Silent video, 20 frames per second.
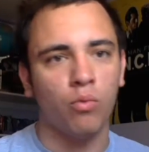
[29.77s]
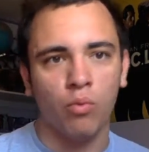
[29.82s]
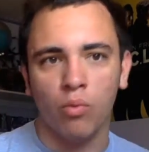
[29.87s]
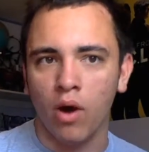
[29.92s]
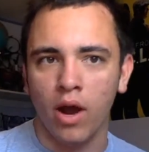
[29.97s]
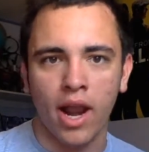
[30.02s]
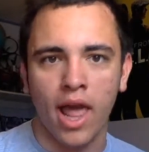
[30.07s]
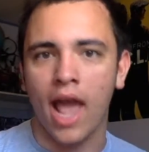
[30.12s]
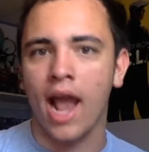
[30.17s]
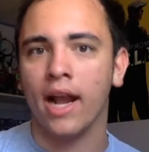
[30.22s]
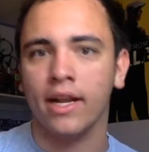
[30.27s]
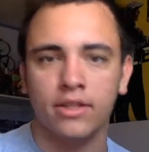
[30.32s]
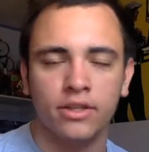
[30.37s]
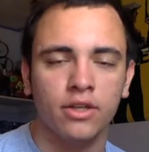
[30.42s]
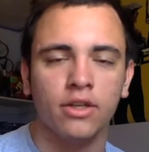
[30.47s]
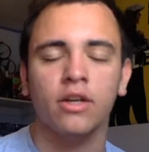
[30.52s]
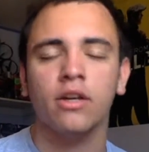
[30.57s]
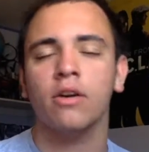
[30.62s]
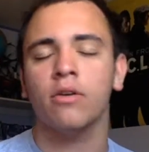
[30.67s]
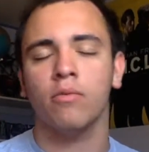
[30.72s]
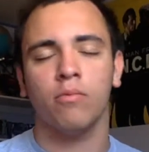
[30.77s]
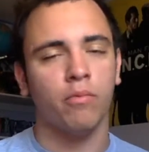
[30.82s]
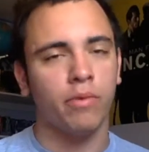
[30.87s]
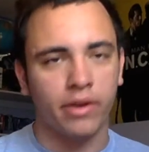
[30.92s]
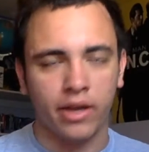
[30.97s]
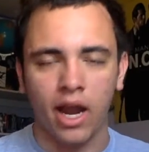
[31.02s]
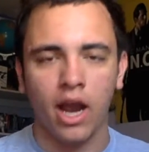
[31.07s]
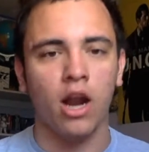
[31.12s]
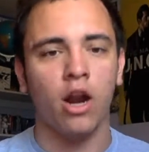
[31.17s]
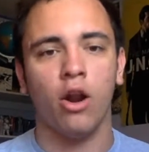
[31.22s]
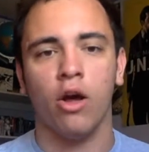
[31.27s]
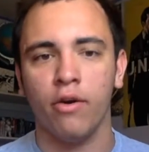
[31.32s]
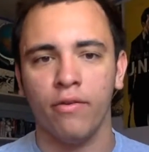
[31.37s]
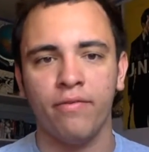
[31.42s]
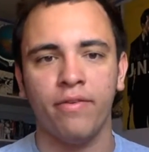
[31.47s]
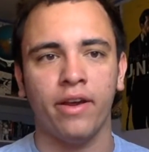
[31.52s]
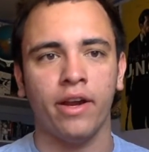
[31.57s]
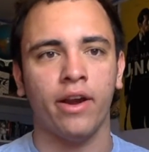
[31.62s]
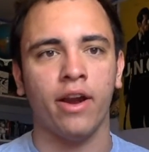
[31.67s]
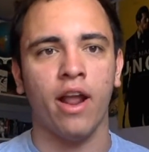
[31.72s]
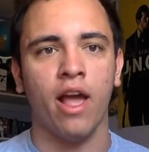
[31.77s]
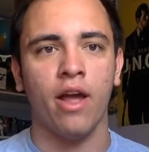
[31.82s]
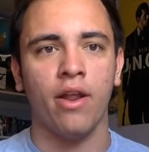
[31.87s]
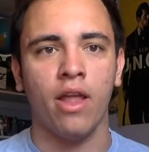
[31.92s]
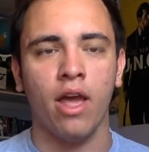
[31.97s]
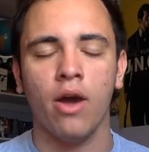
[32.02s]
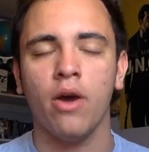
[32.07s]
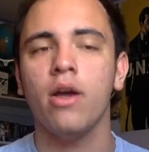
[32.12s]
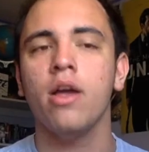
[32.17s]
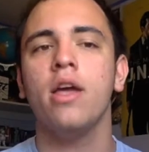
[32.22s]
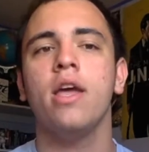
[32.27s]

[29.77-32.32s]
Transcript: what actor. We got it all figured out now.